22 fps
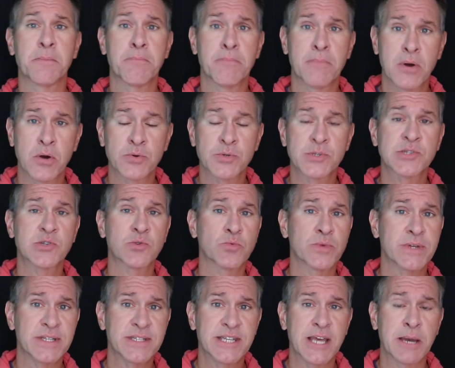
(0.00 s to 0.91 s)
most
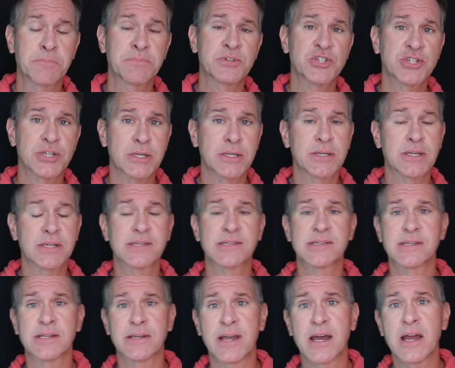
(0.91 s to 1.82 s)
redemption
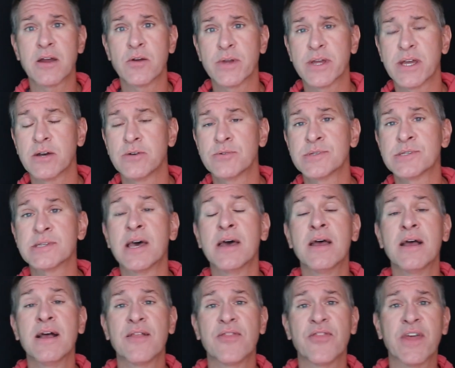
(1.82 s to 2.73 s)
scenarios.
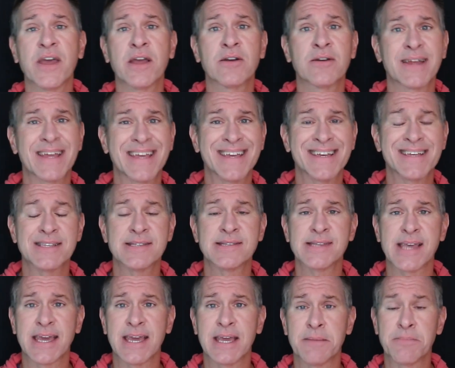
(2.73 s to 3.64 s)
There
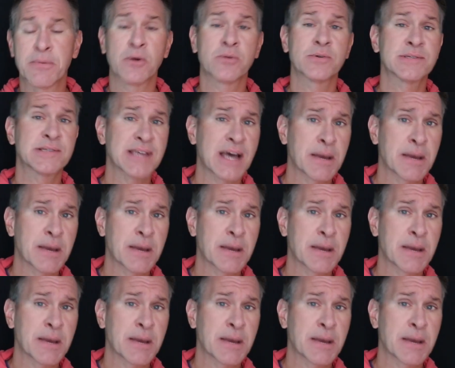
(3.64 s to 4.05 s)
is a bonus